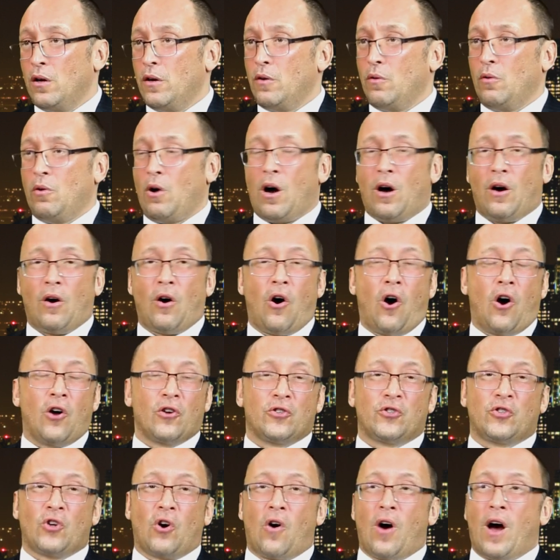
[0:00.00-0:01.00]
Well,
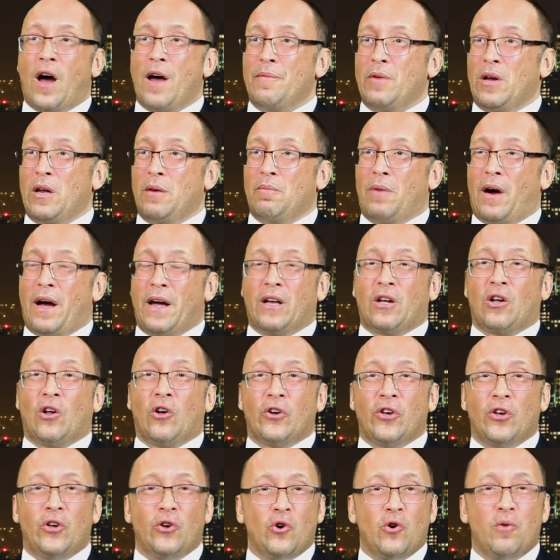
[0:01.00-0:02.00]
also, I mean, Michael,
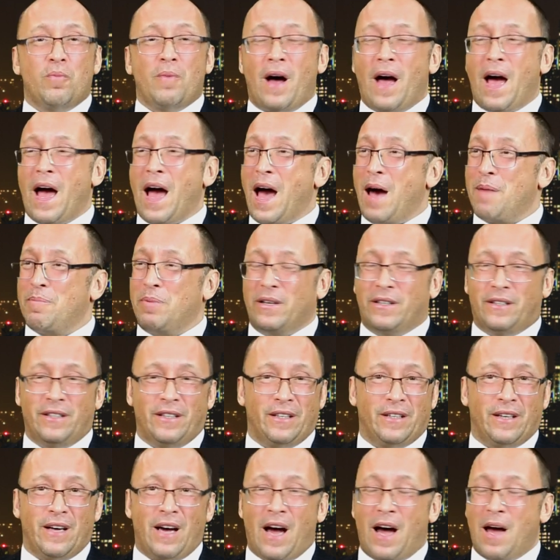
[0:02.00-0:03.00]
Huma
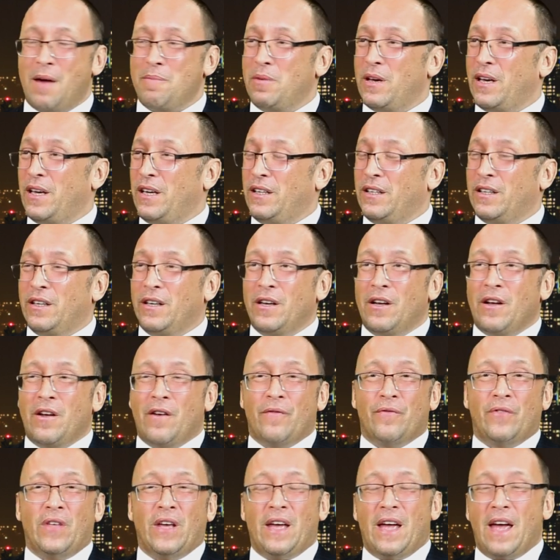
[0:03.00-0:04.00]
Abedin, I mean,
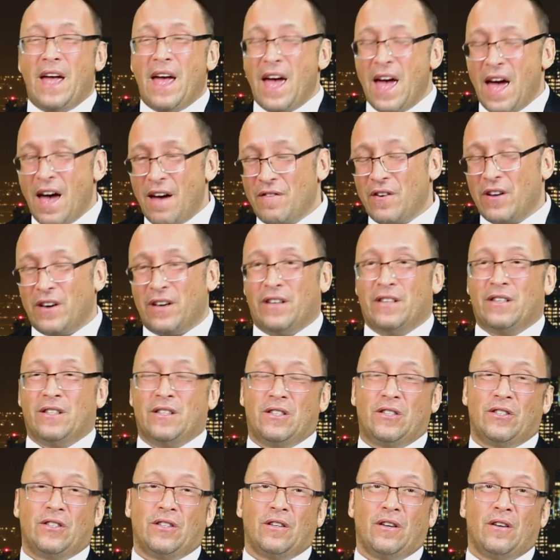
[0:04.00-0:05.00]
the
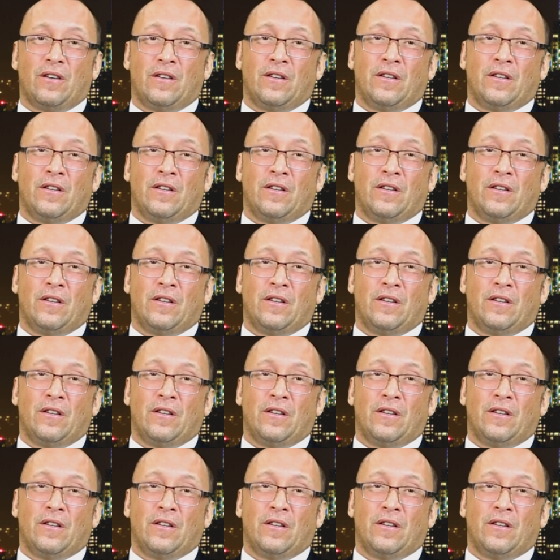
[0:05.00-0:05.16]
evidence